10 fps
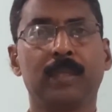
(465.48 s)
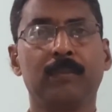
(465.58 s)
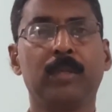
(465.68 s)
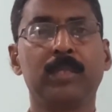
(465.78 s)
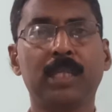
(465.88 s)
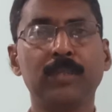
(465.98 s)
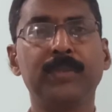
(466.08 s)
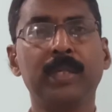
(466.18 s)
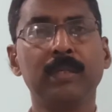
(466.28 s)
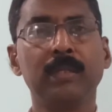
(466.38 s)
Because
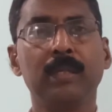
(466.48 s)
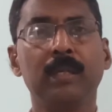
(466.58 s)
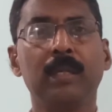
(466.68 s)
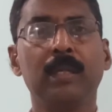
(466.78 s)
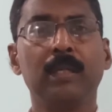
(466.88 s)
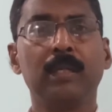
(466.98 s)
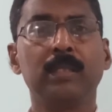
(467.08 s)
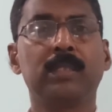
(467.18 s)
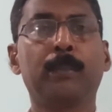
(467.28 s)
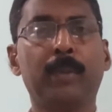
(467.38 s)
sulfur
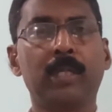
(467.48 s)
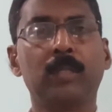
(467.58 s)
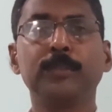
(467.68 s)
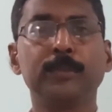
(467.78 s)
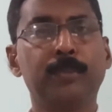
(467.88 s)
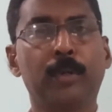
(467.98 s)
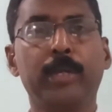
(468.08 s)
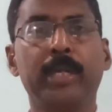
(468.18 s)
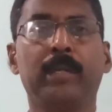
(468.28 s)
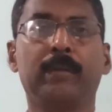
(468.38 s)
is a part of
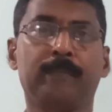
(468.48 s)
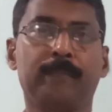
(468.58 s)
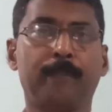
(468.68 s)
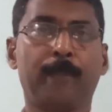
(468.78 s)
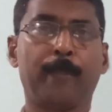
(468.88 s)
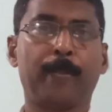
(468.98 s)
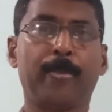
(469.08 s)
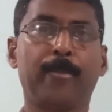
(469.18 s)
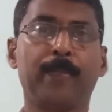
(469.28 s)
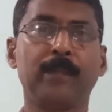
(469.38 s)
protein.
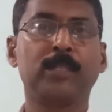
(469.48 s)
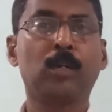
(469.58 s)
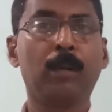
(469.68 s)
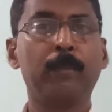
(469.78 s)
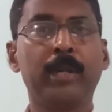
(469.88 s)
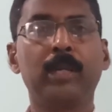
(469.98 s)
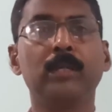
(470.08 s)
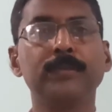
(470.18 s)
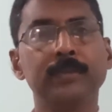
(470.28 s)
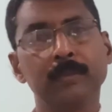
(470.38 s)
It's a component
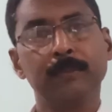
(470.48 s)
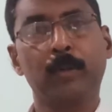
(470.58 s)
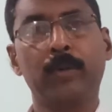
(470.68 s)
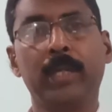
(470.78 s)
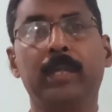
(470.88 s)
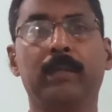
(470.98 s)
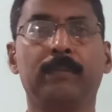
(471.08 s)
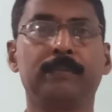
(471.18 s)
of protein.